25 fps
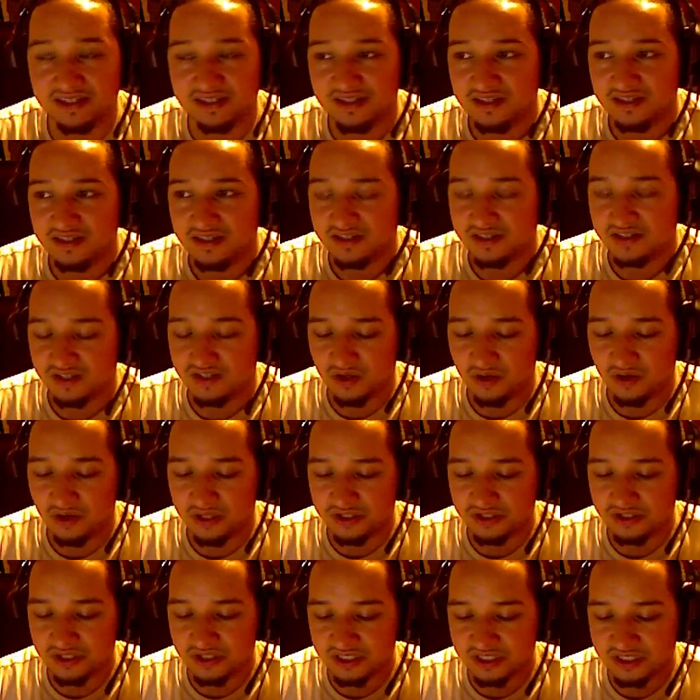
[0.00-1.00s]
So as
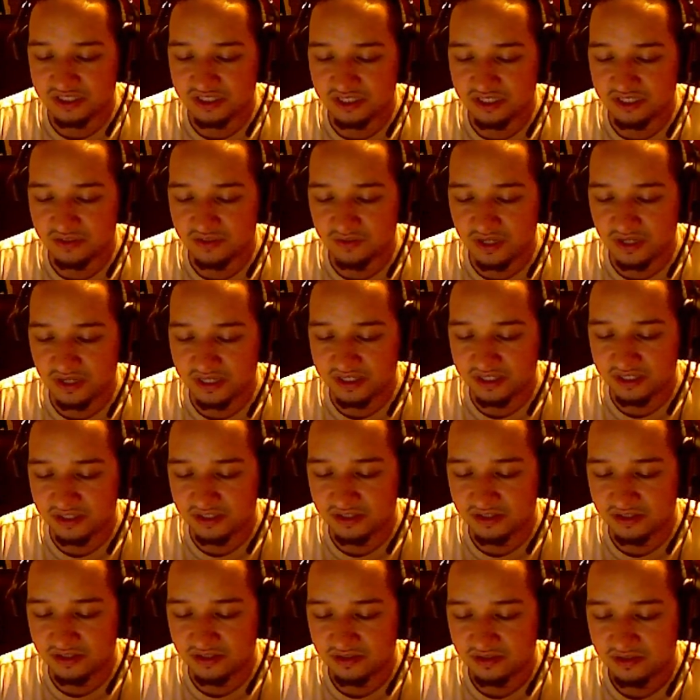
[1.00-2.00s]
you can see right
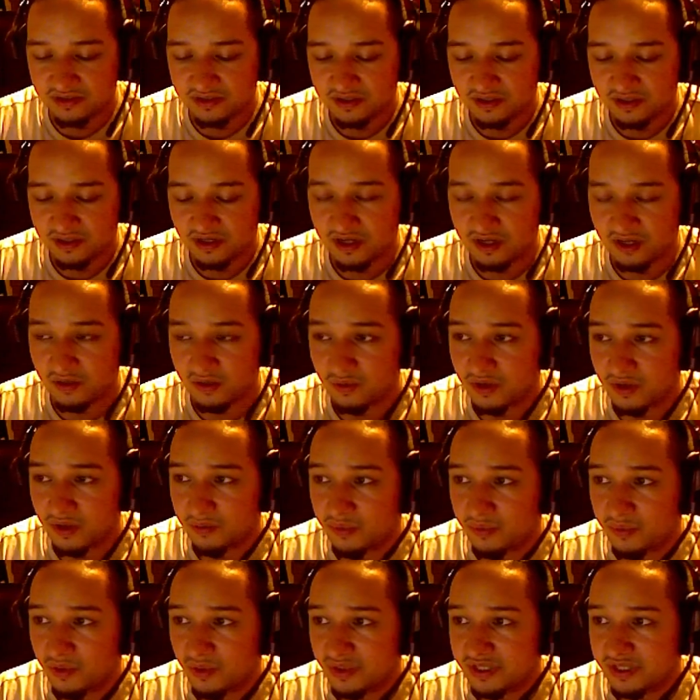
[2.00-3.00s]
here, where I'm
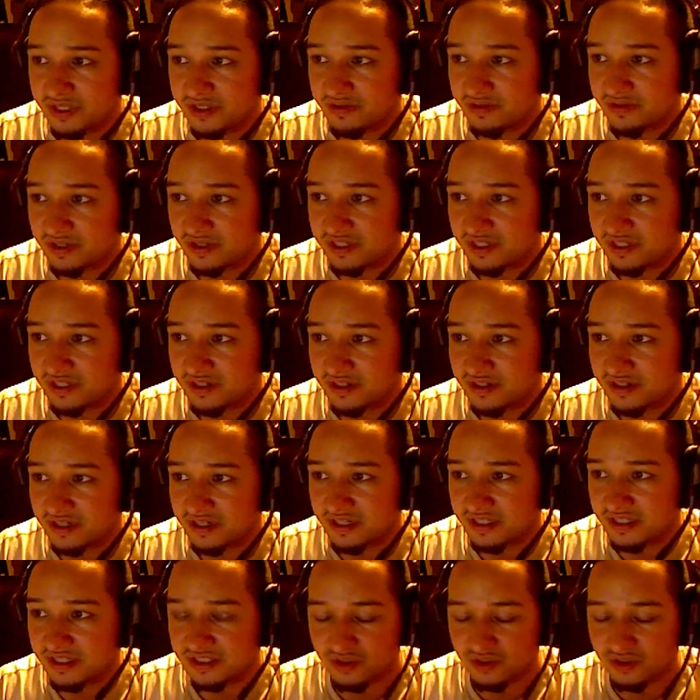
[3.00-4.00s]
pointing right there,
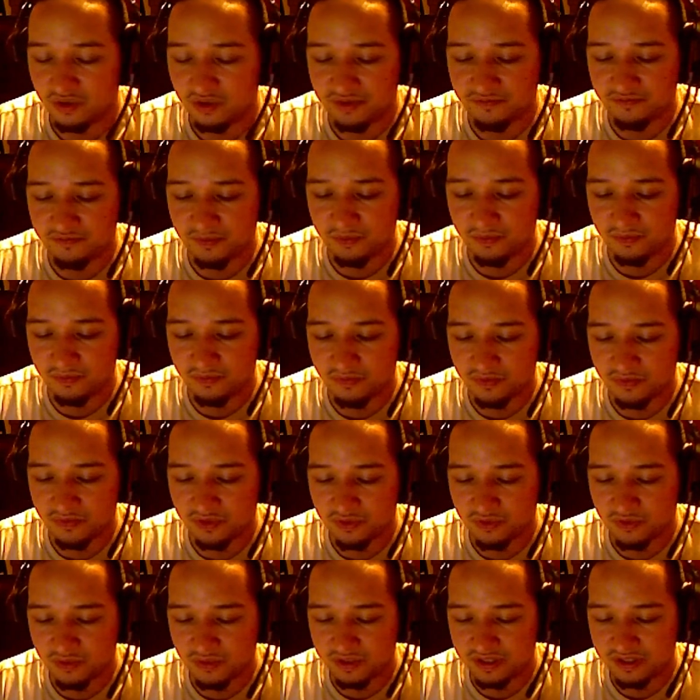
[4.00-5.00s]
it's going from
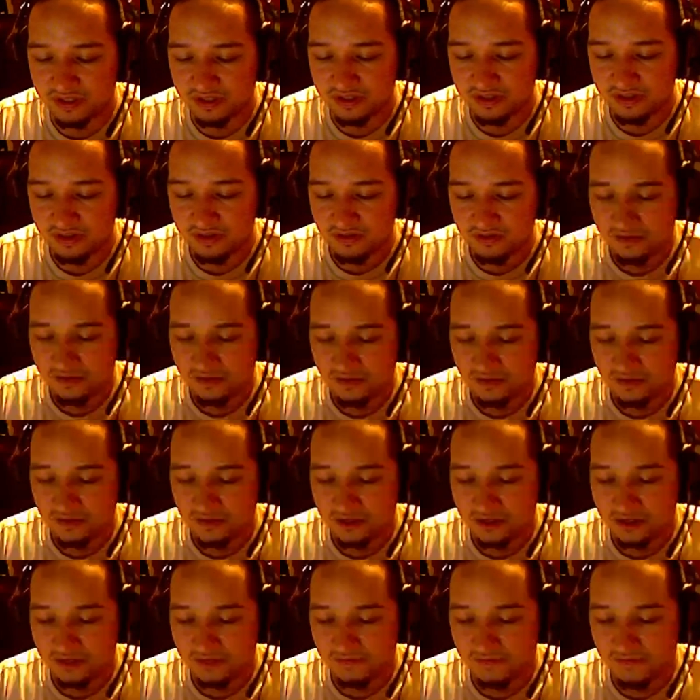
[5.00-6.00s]

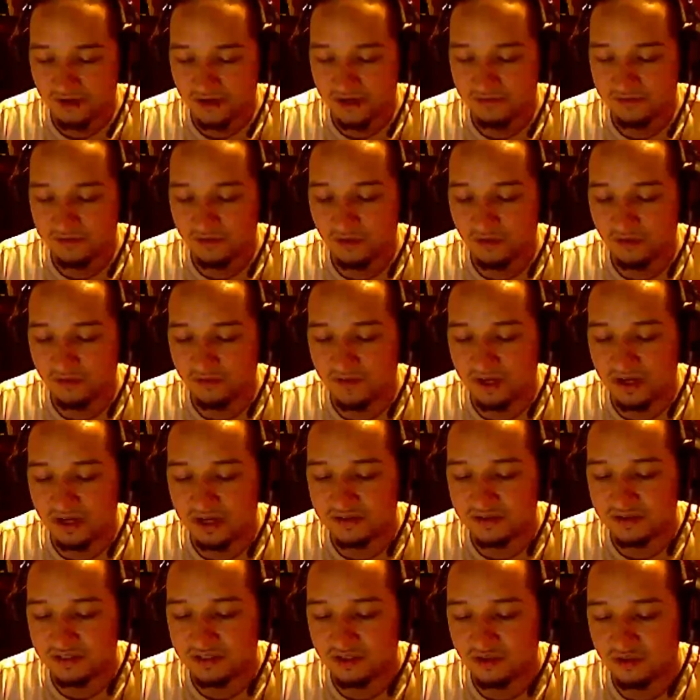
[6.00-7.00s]

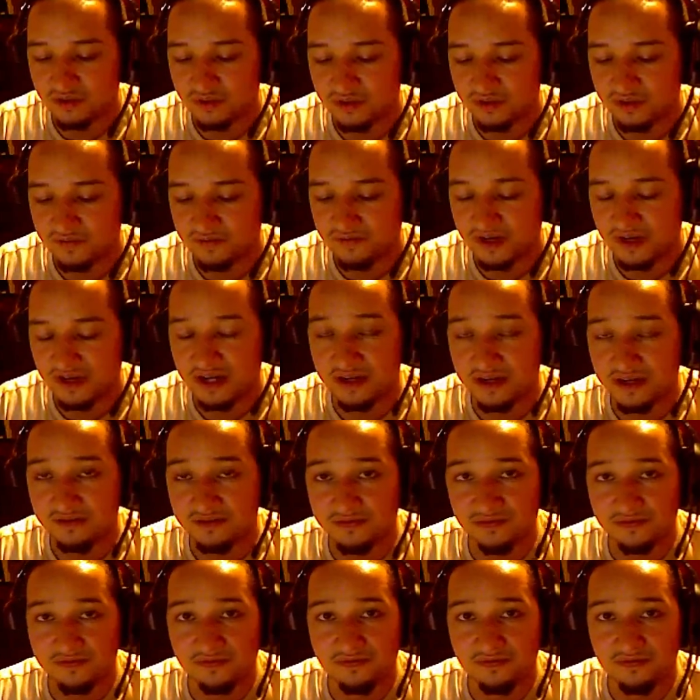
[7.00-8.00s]
3,545 to
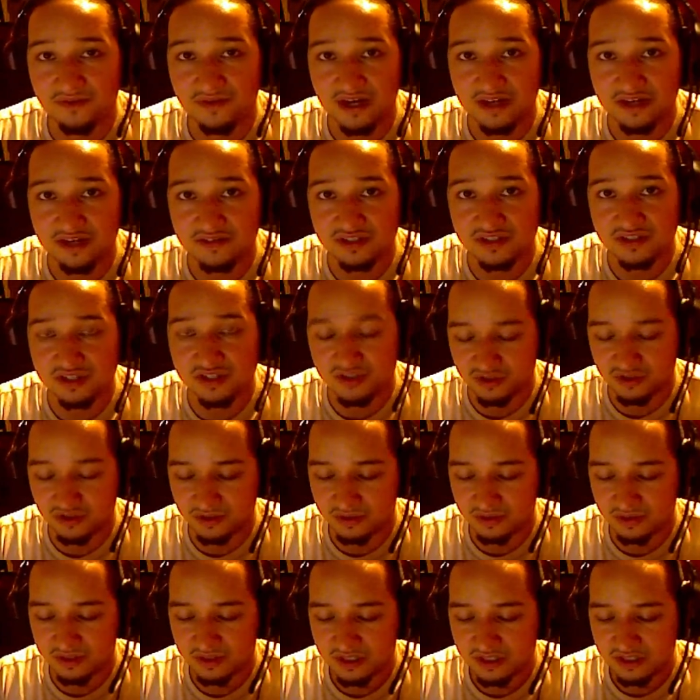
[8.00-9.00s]

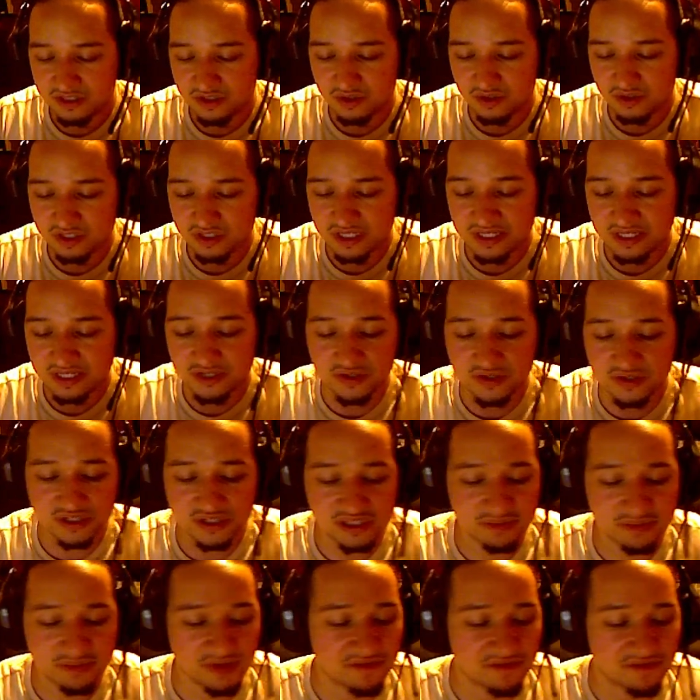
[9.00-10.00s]
3,550. So it's
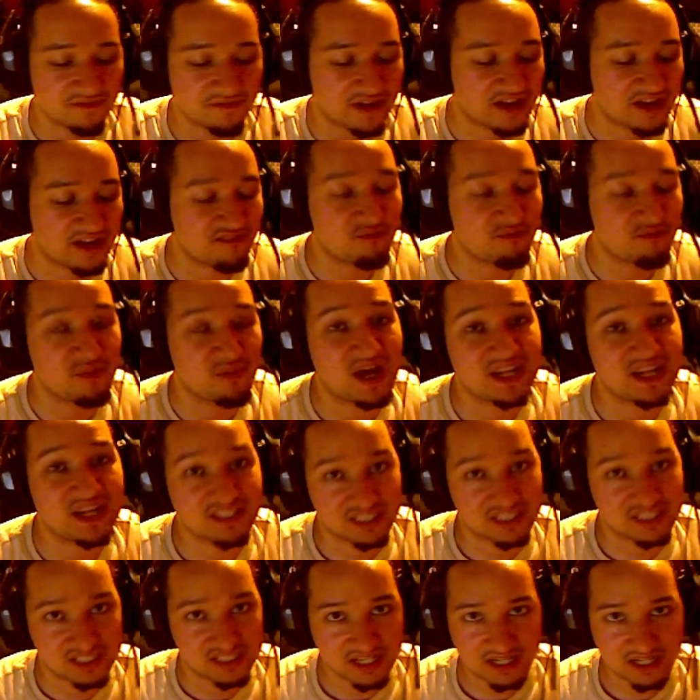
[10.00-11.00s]
increasing by 5
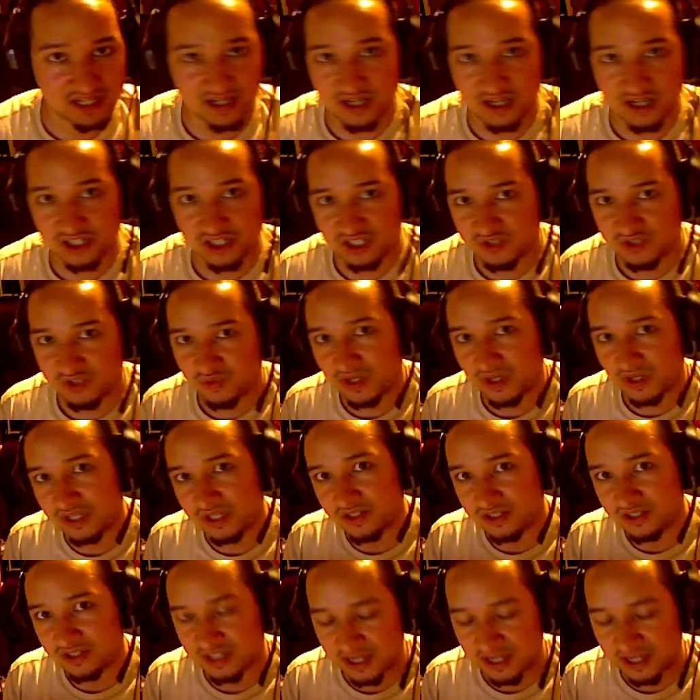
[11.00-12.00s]
magic attack, not just regular
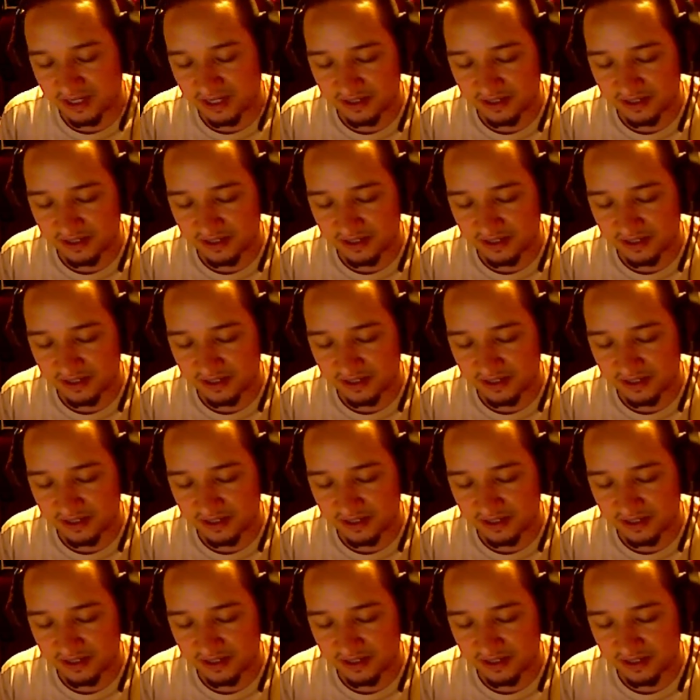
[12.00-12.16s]
attack.